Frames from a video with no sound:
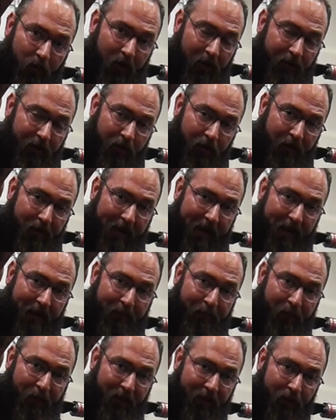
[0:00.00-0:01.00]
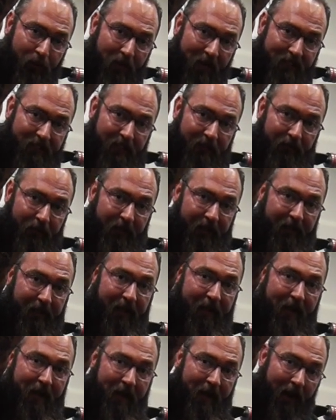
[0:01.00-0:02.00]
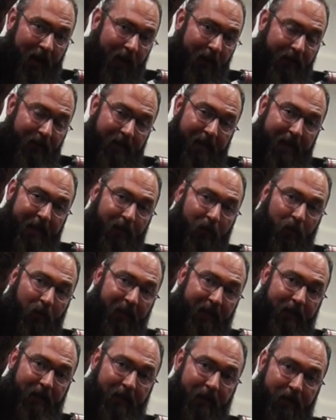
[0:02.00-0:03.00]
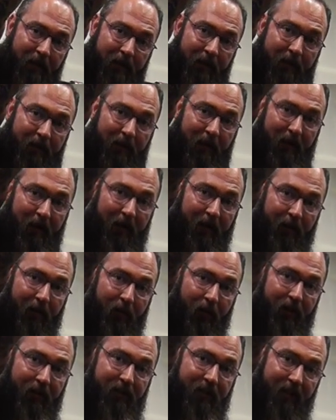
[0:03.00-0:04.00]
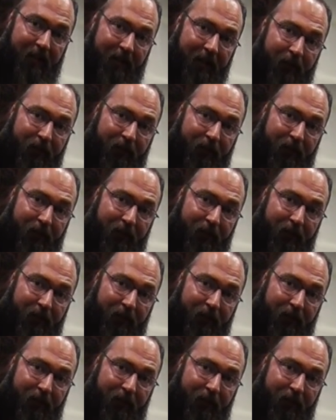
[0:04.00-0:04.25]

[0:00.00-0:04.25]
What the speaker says: want to do that pretty aggressively every day of the week in order to